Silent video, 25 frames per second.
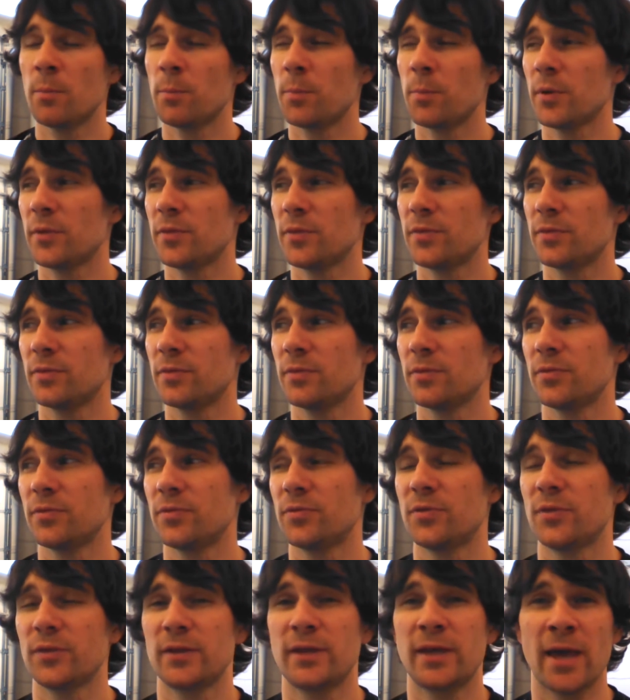but
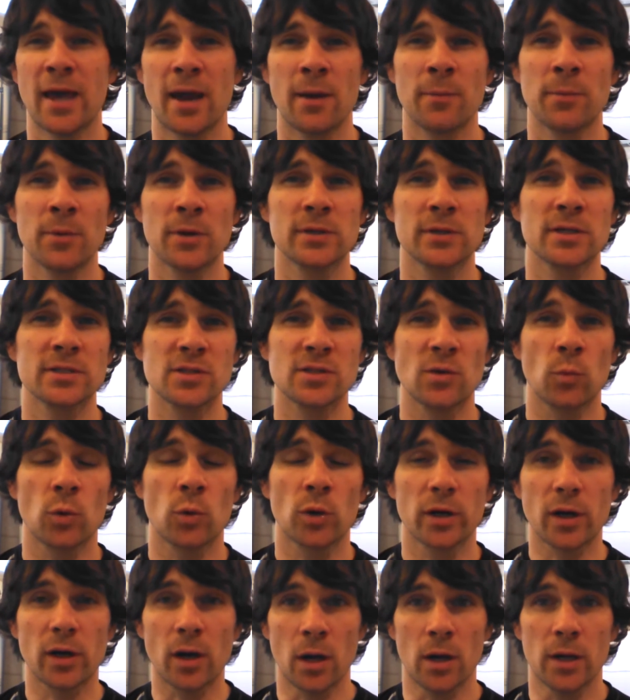the camera doesn't
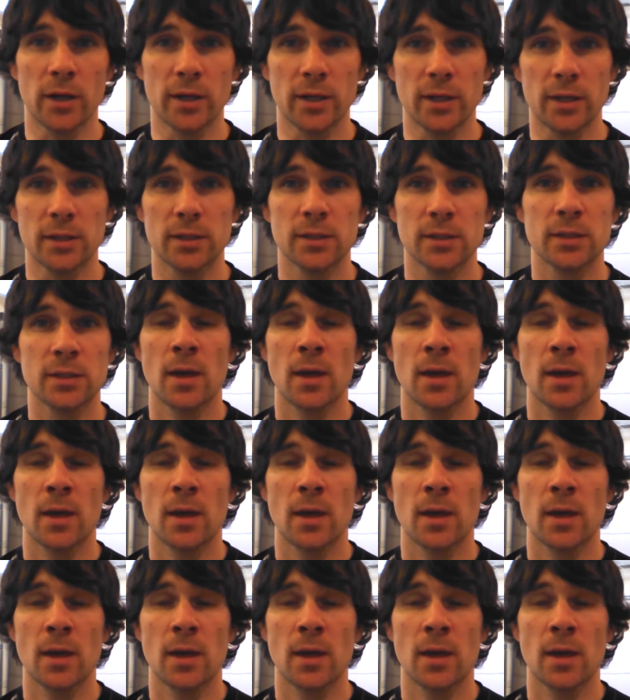work on it.